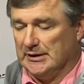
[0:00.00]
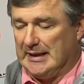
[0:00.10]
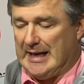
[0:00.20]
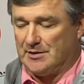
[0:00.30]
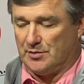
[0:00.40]

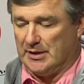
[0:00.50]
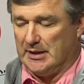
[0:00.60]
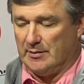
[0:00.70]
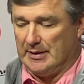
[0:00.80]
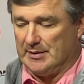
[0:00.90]
Guys will tell
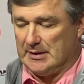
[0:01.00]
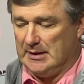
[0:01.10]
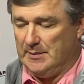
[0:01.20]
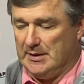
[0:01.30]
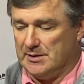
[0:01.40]
you around the
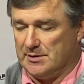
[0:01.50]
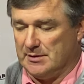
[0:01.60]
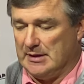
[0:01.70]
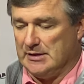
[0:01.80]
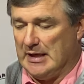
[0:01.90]
team
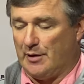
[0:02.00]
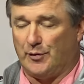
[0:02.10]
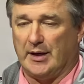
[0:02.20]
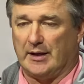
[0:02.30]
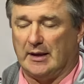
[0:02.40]
he's not
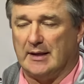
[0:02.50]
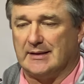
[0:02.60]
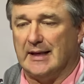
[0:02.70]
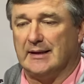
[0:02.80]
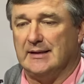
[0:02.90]
afraid of
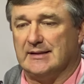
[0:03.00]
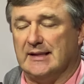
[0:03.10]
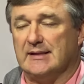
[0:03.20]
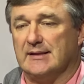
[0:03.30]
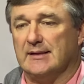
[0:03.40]
contact. He
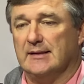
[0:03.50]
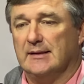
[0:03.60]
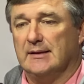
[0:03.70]
seeks it.